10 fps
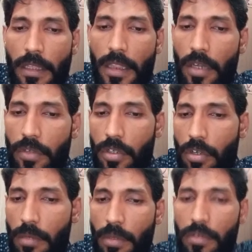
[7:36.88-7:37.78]
Now we
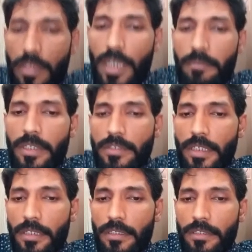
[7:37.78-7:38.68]
talk about the empty
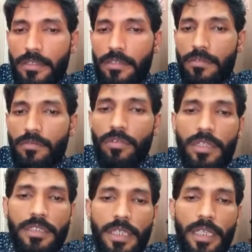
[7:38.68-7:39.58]
set. What
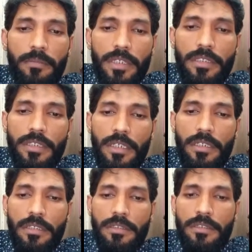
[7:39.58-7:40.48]
is empty set?
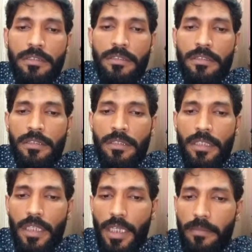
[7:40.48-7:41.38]

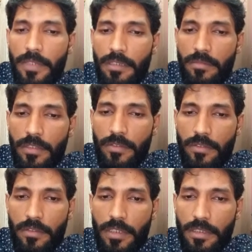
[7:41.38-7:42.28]
Empty
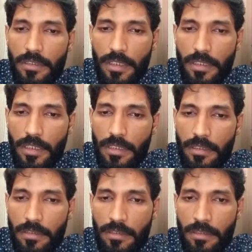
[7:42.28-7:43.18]
means there is nothing.
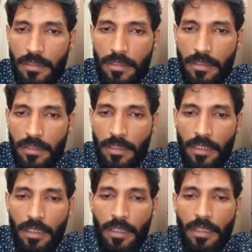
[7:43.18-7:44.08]

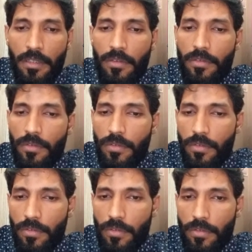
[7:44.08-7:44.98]

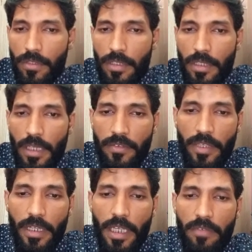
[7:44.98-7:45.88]
So a
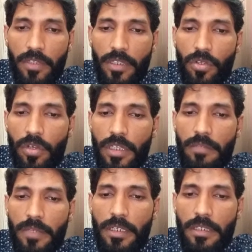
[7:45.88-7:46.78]
set having no
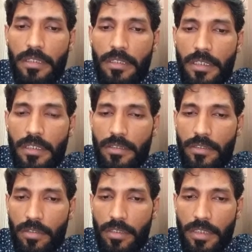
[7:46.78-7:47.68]
element, that is
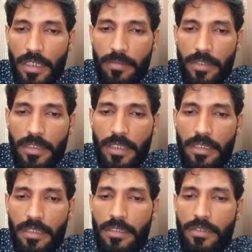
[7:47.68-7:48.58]
known as empty
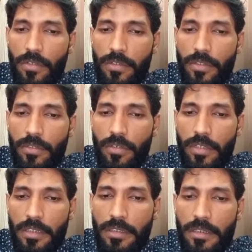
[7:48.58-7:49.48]
set. It is also
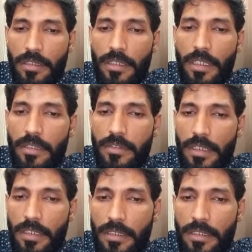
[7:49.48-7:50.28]
known as null set.